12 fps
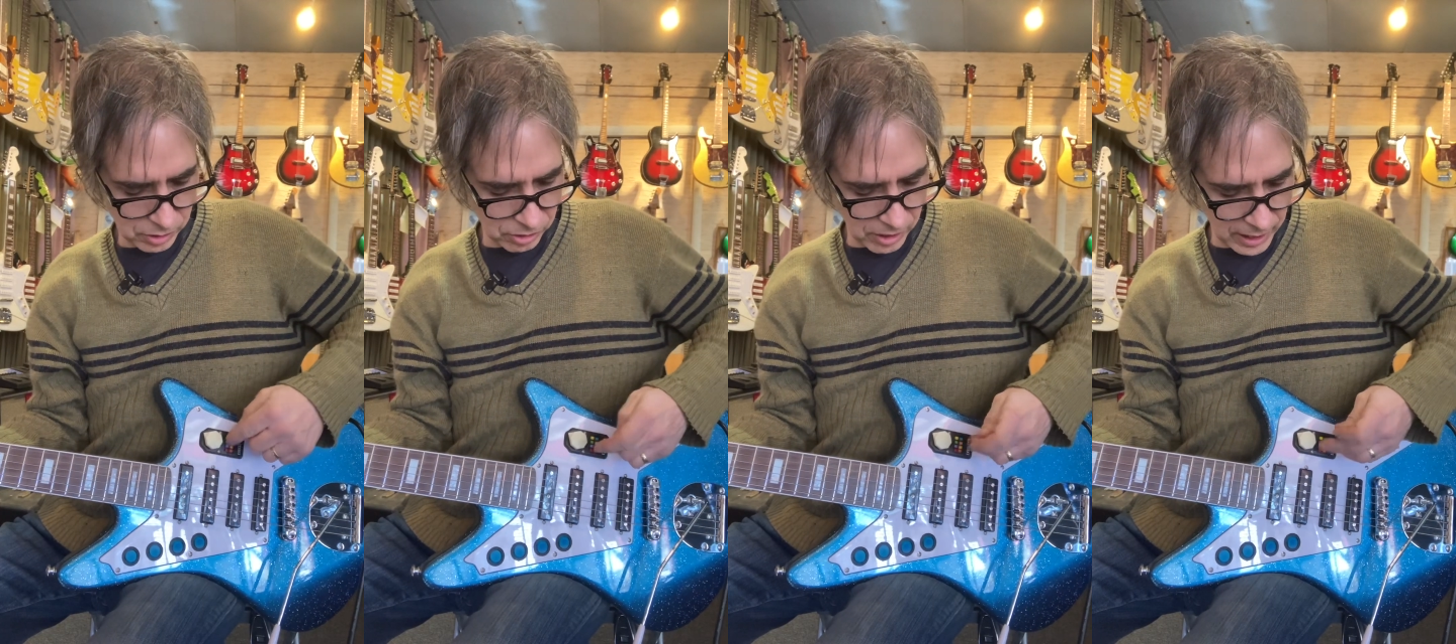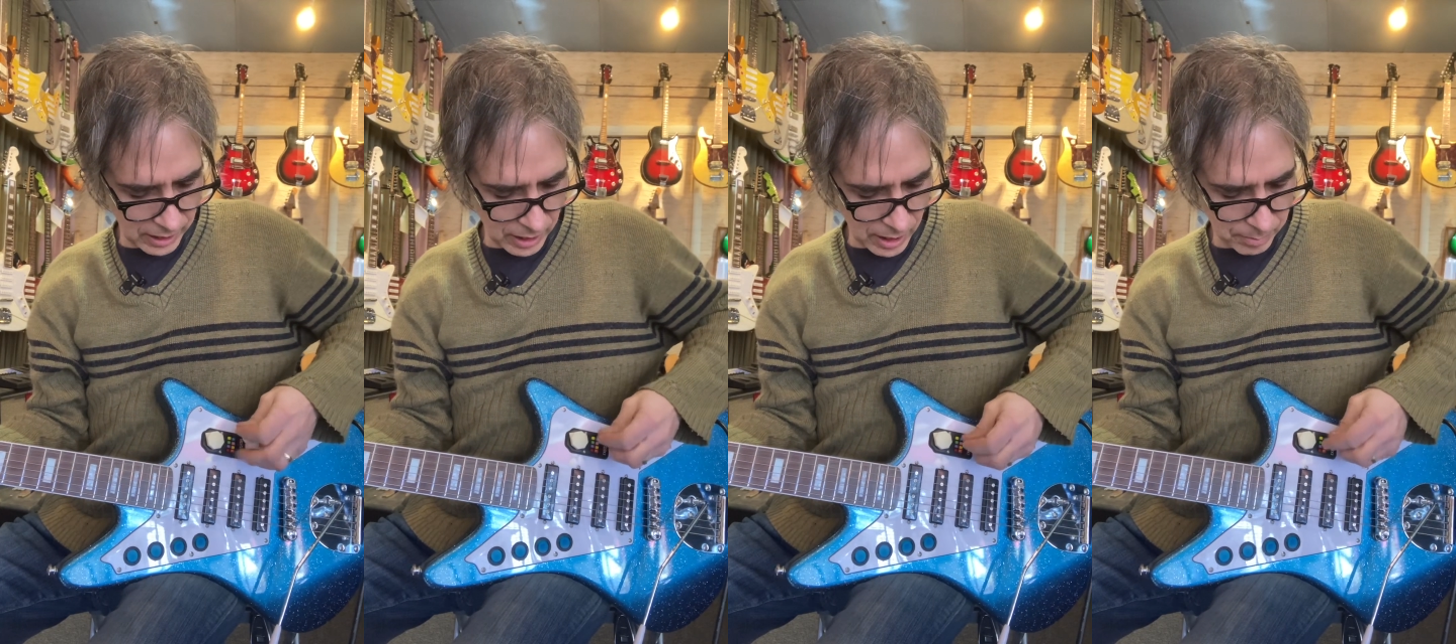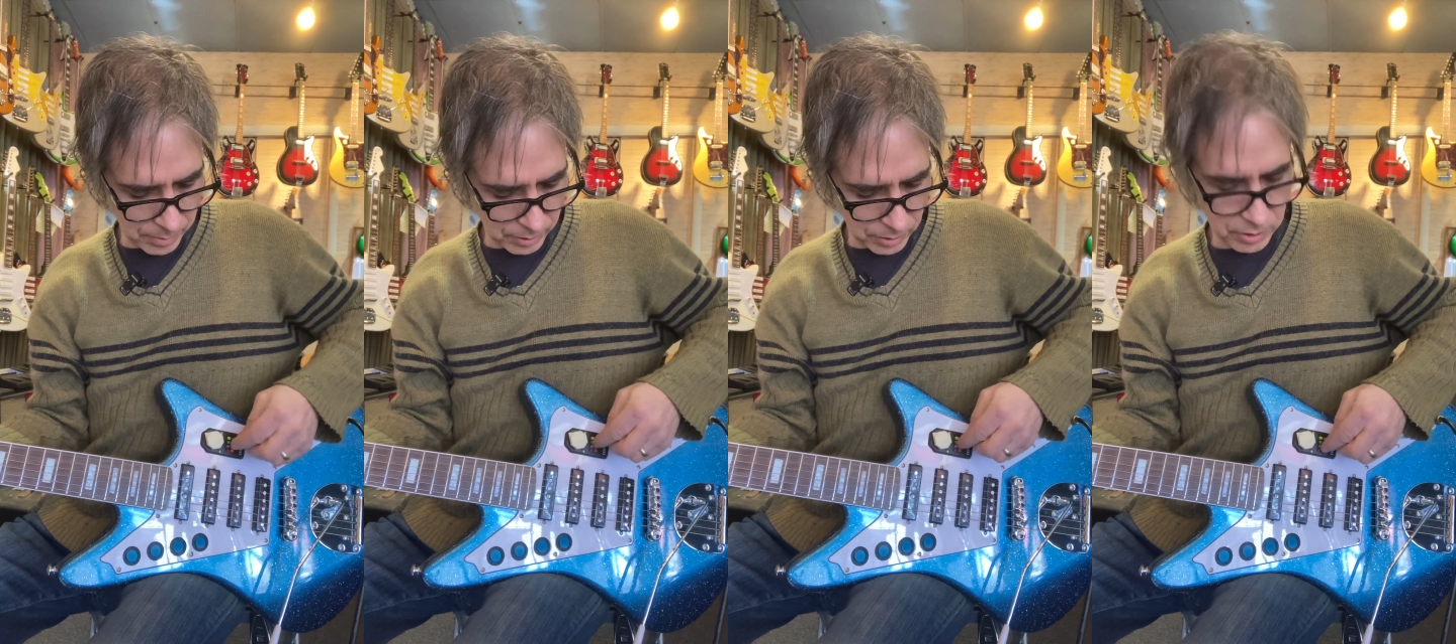crank it up
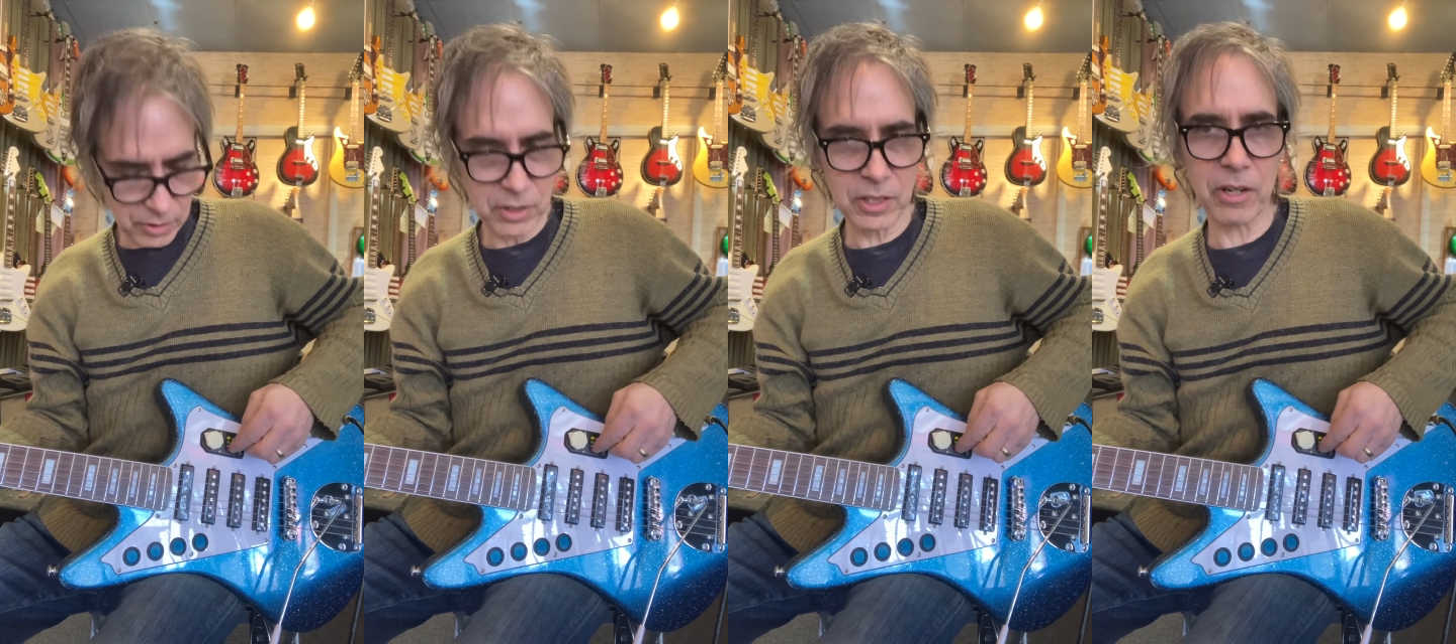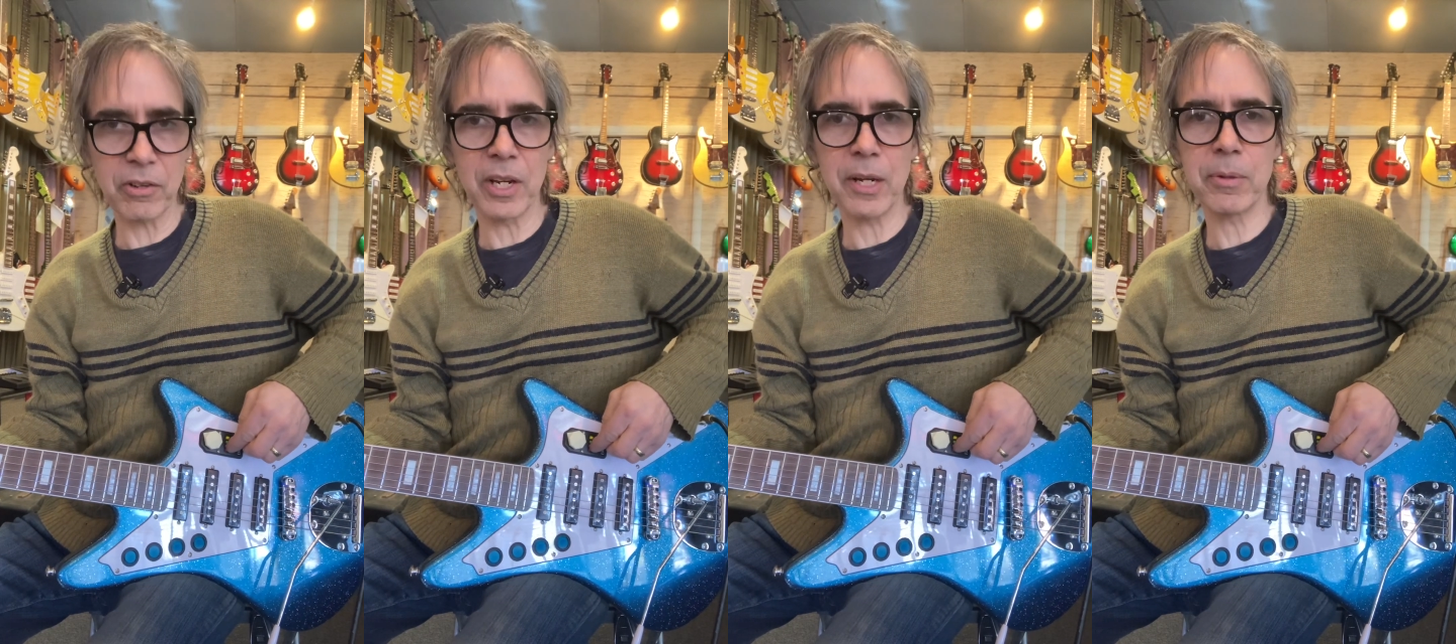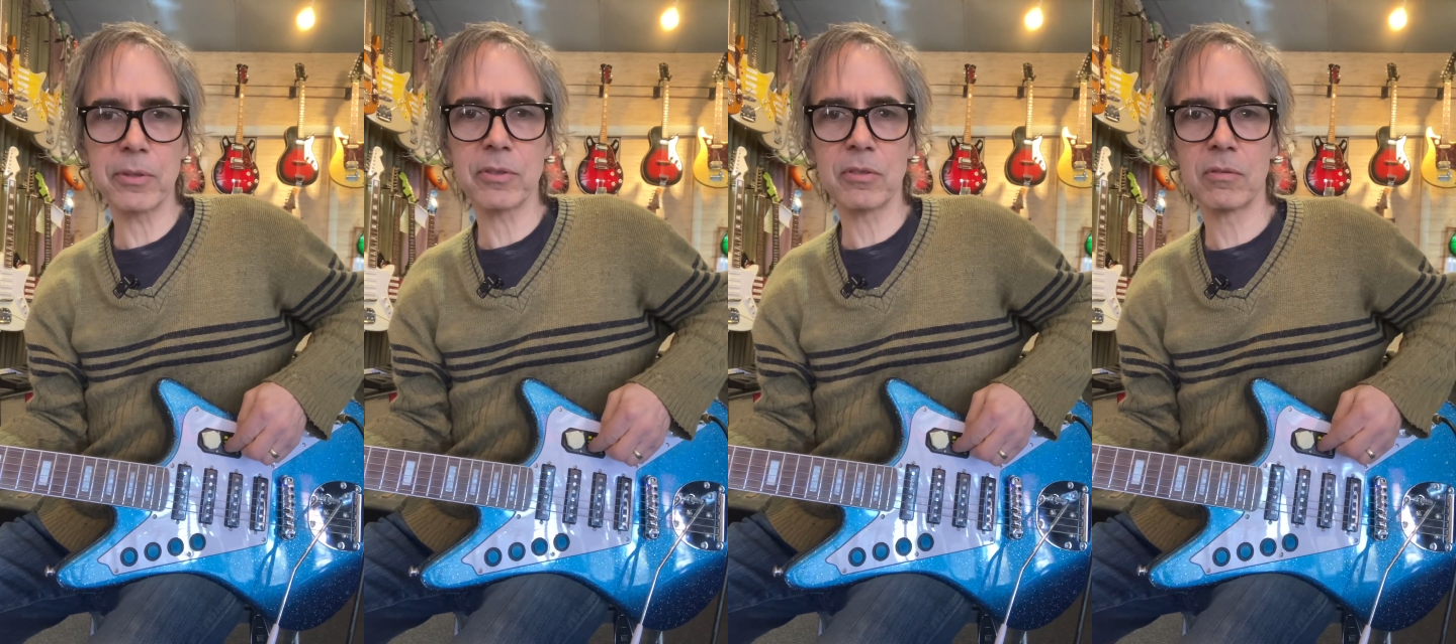and scare the
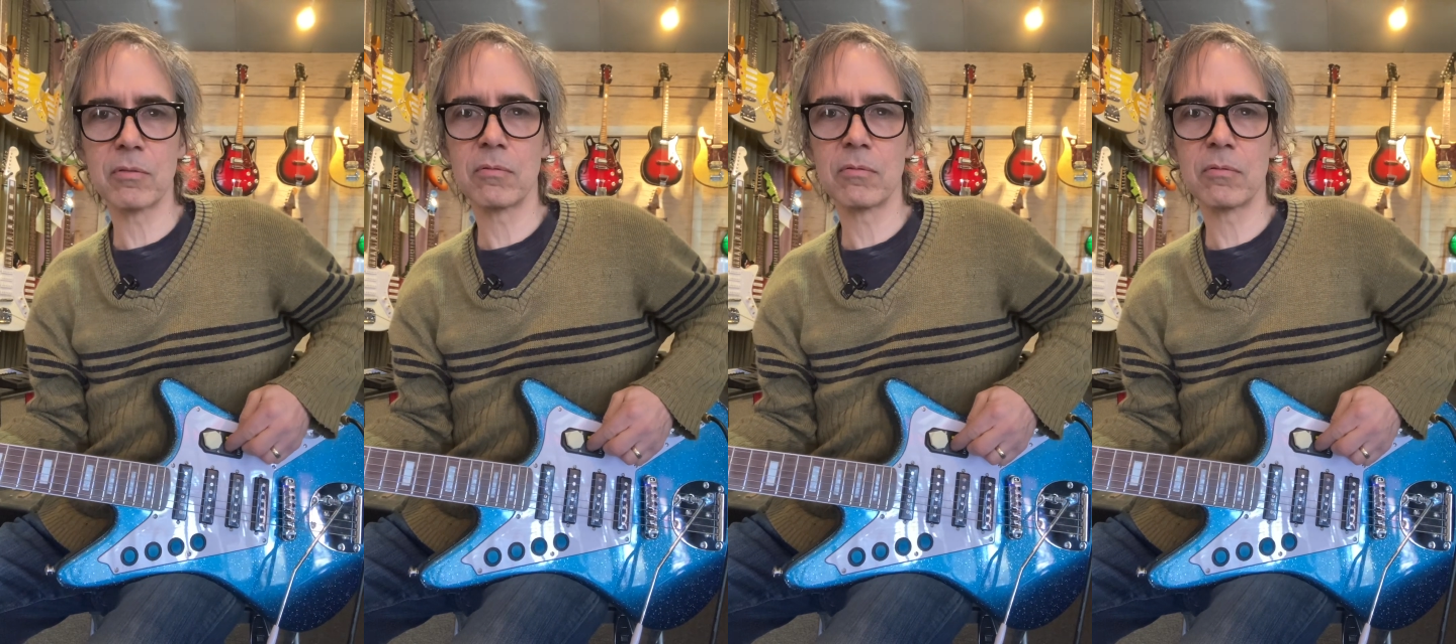neighbors.